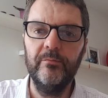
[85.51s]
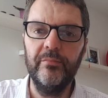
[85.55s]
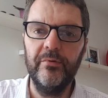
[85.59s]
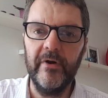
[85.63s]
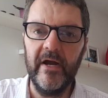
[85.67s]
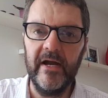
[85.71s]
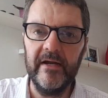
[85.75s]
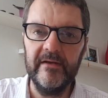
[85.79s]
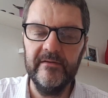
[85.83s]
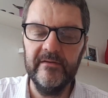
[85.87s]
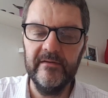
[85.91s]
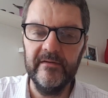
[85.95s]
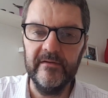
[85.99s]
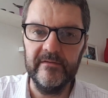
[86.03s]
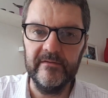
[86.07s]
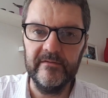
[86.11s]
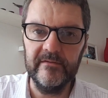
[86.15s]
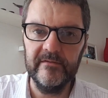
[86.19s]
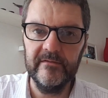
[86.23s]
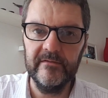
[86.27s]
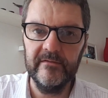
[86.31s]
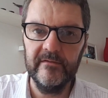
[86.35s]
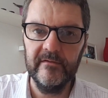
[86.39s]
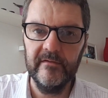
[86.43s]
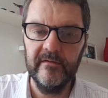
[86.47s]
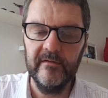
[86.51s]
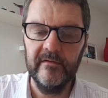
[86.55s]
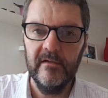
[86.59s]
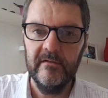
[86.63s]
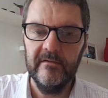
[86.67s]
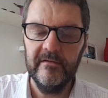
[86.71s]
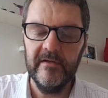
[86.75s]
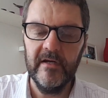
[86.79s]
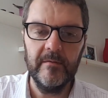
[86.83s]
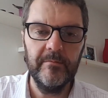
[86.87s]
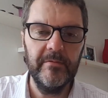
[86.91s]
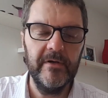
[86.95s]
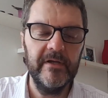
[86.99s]
practice.
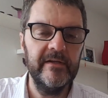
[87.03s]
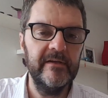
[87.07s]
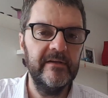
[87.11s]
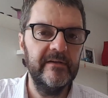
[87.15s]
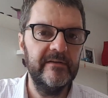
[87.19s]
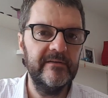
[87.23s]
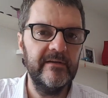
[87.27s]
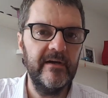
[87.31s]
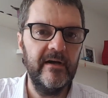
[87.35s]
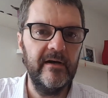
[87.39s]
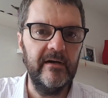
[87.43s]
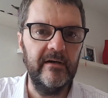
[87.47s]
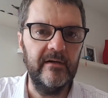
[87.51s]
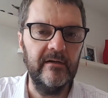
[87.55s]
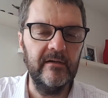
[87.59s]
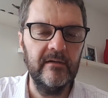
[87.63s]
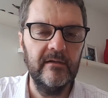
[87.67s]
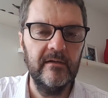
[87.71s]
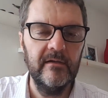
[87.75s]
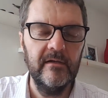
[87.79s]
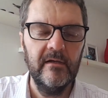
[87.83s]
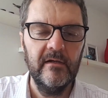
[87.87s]
It's like playing guitar.